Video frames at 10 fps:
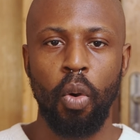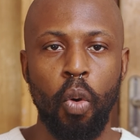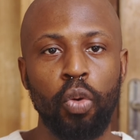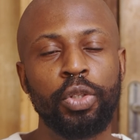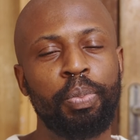
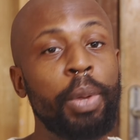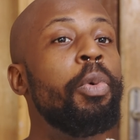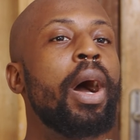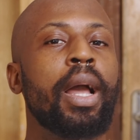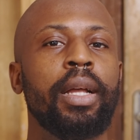hold
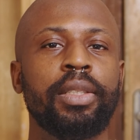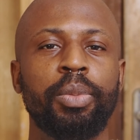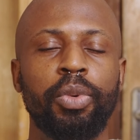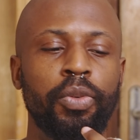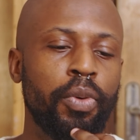people
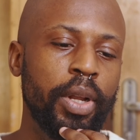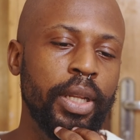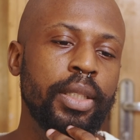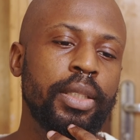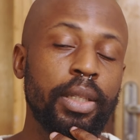accountable for
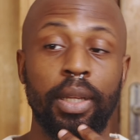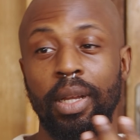it.